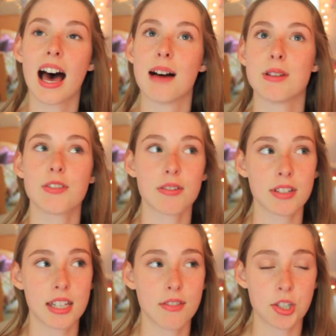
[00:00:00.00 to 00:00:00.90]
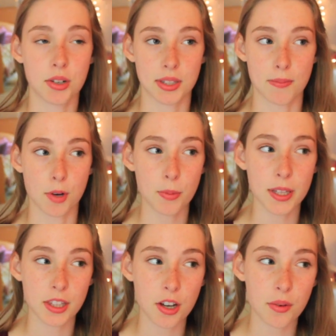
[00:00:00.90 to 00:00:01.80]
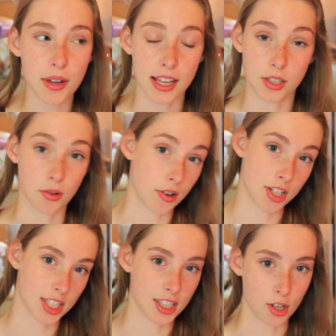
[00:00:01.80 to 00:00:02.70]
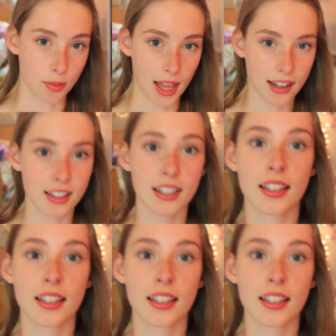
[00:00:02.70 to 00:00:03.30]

Uh, my favorite TV show at the moment though is Orange is the New Black.